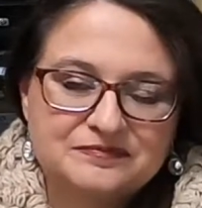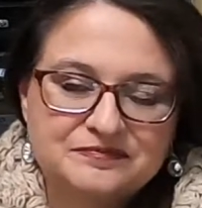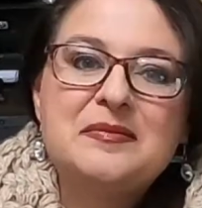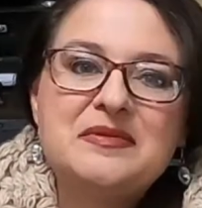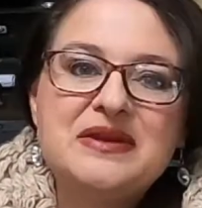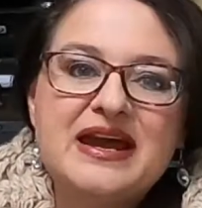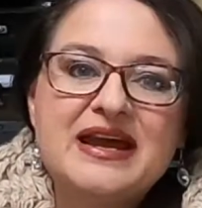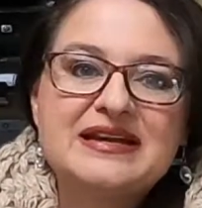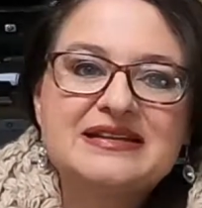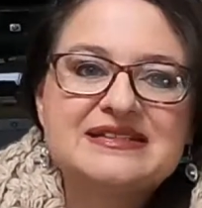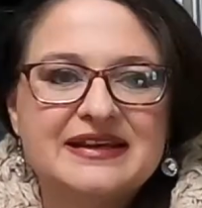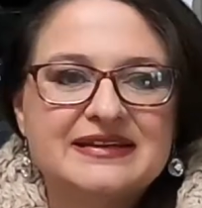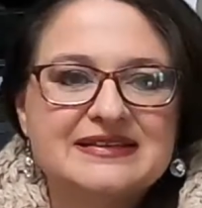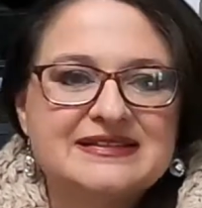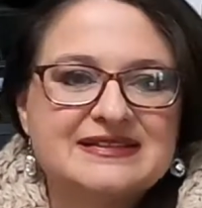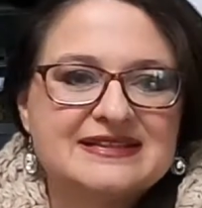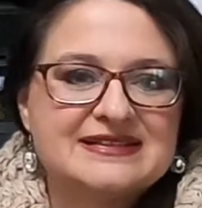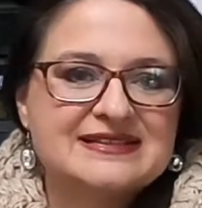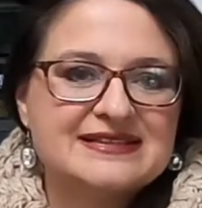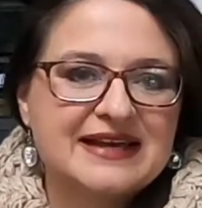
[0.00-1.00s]
Up next
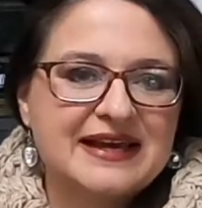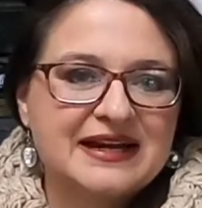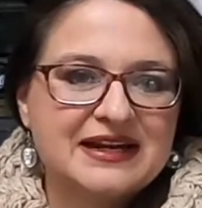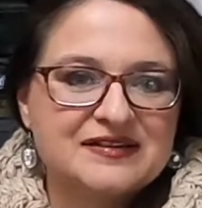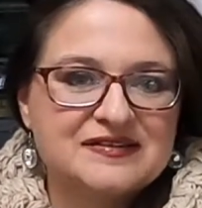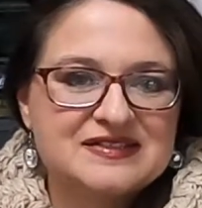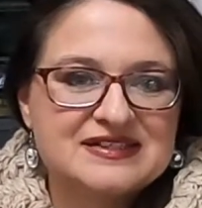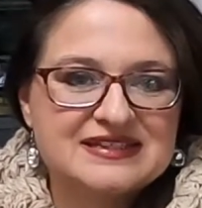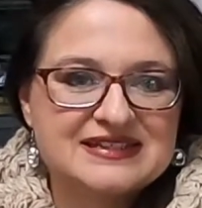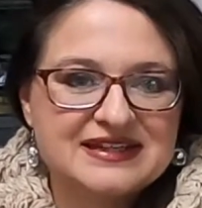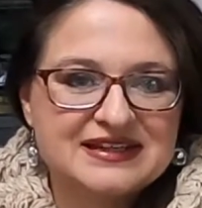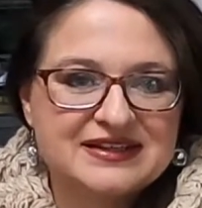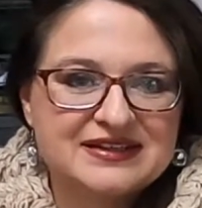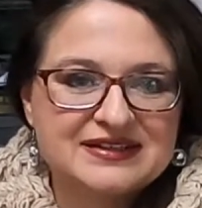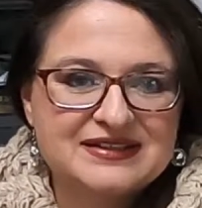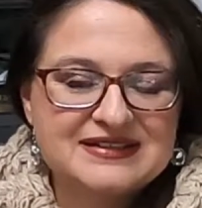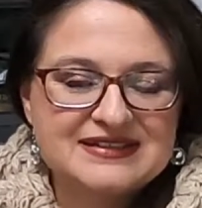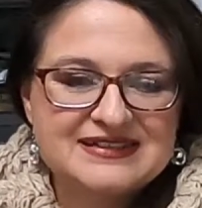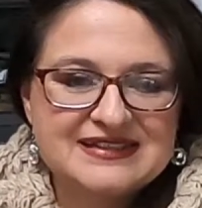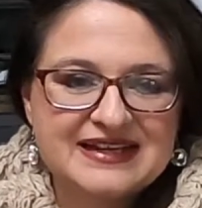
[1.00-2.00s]
is a set of
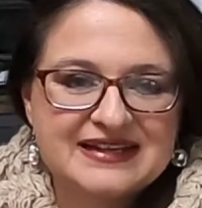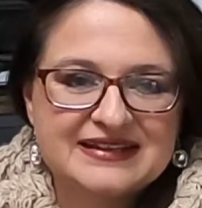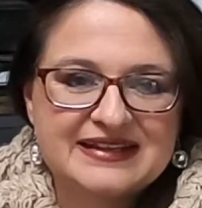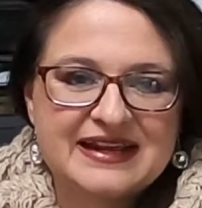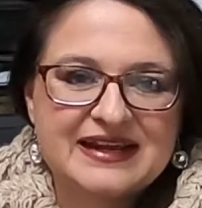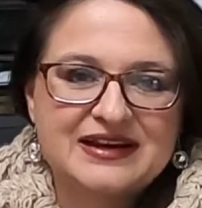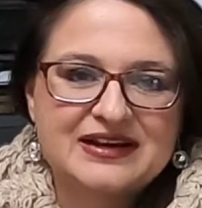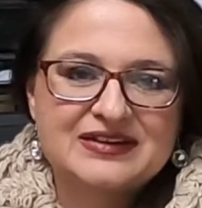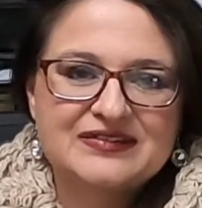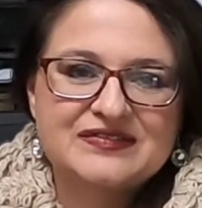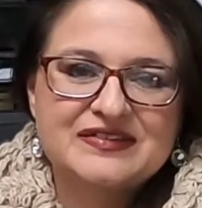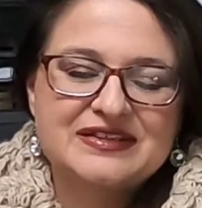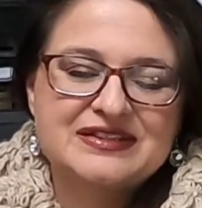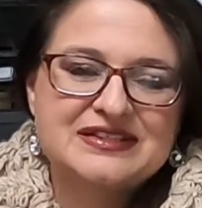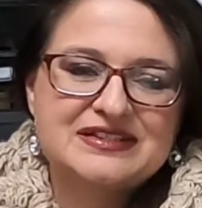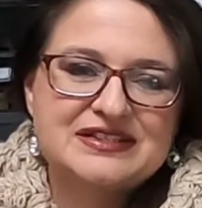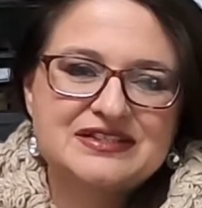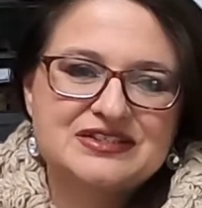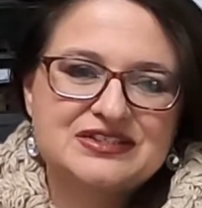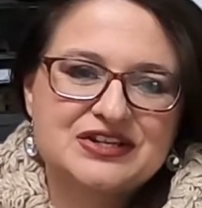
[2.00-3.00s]
stickers, and they are
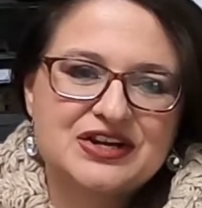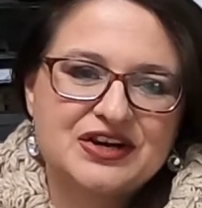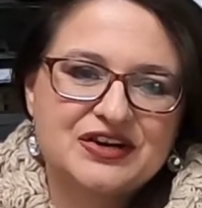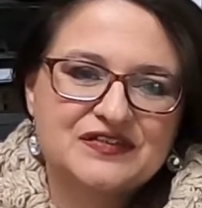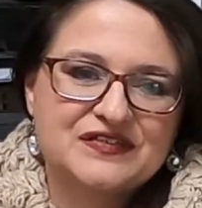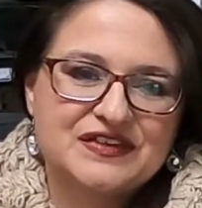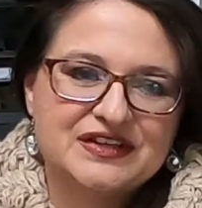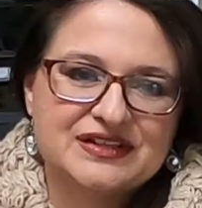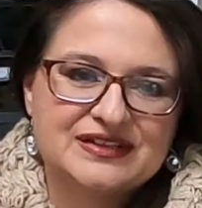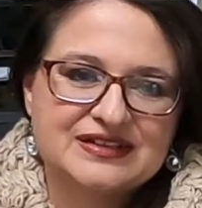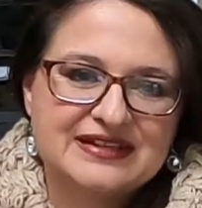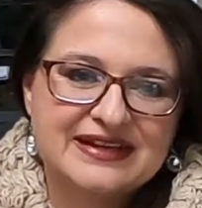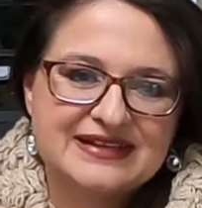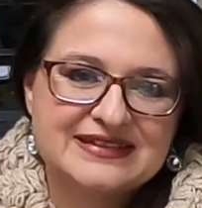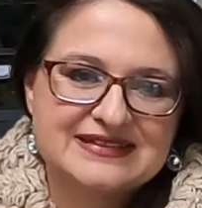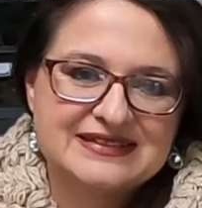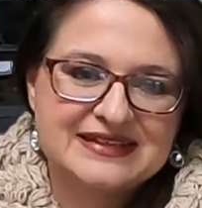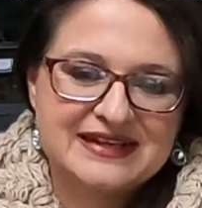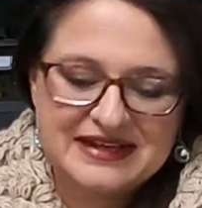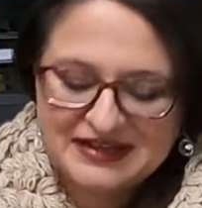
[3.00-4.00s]
vintage Garfield
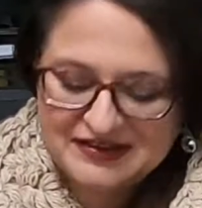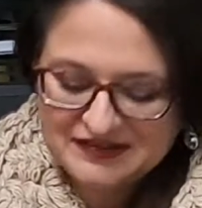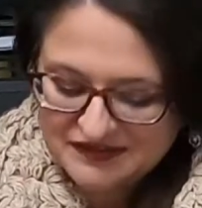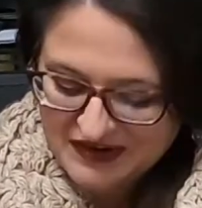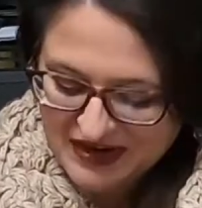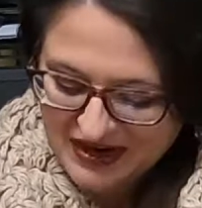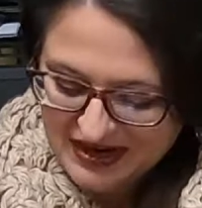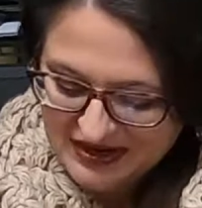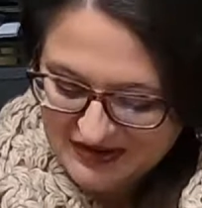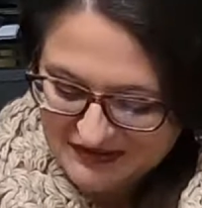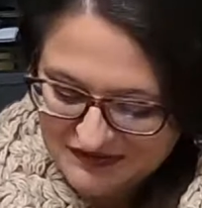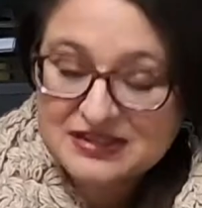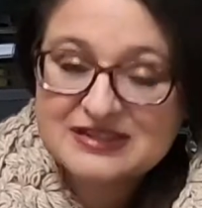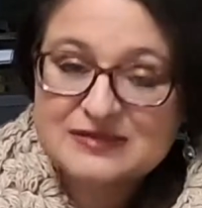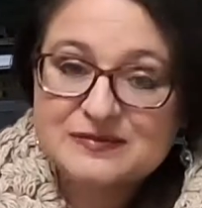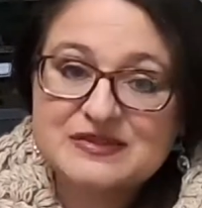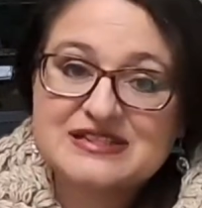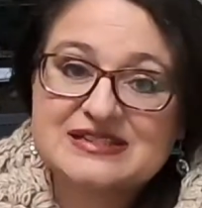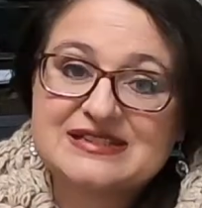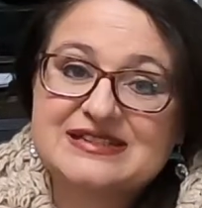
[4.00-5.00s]
1985
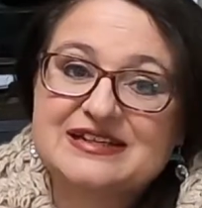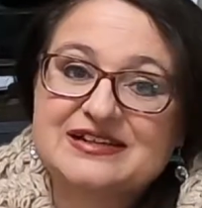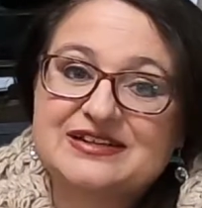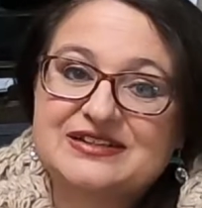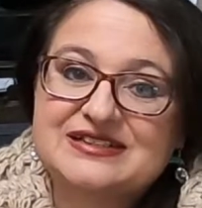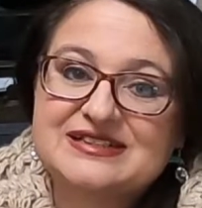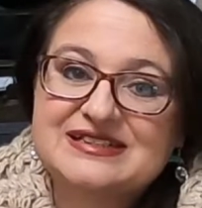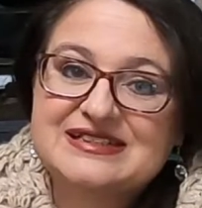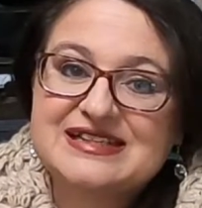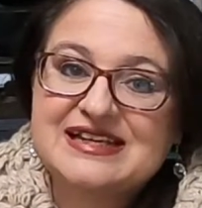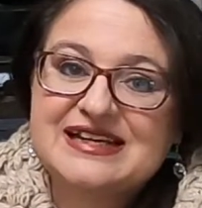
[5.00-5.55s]
Christmas stickers.